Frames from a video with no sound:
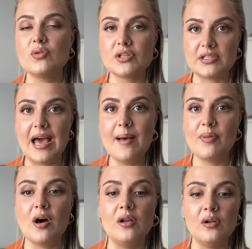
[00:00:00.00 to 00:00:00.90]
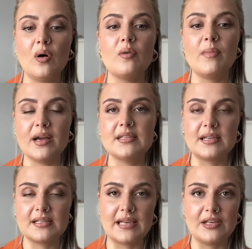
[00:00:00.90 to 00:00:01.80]
step along my
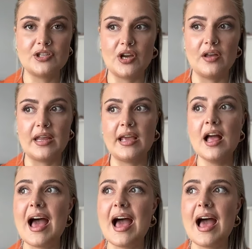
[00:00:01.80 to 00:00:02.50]
success journey.